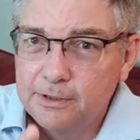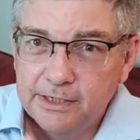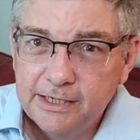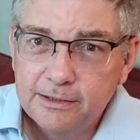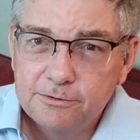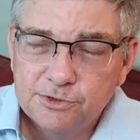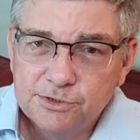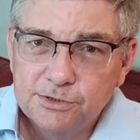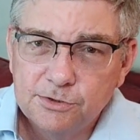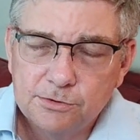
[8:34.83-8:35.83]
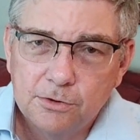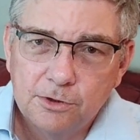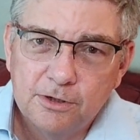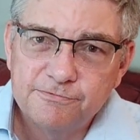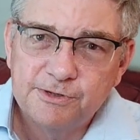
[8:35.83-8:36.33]
again,
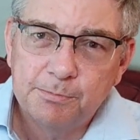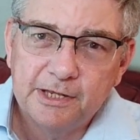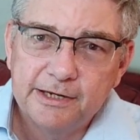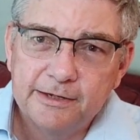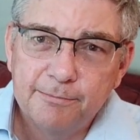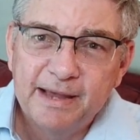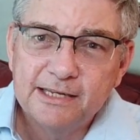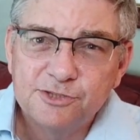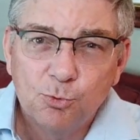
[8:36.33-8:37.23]
law of supply and demand.